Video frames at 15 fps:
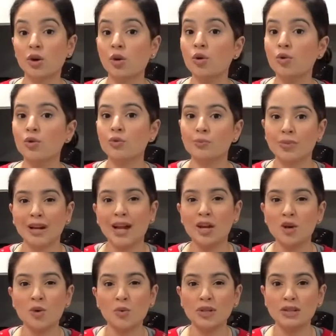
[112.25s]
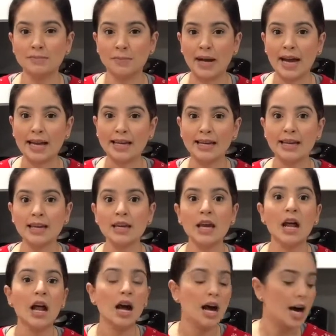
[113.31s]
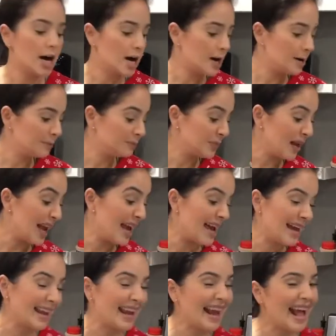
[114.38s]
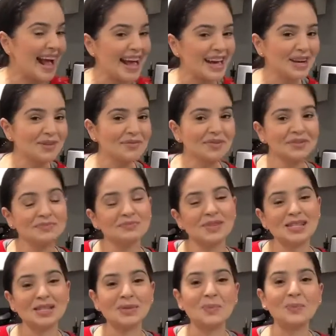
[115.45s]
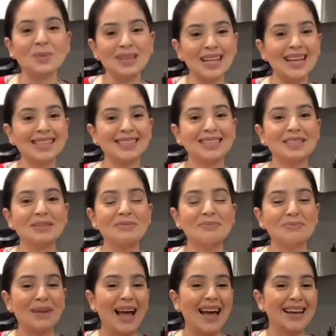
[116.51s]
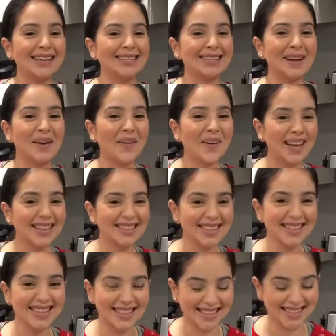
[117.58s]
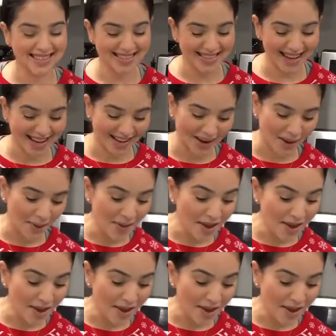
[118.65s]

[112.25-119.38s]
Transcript: own, but I always buy it. And I have some plastic bags. I'll get to this in a second.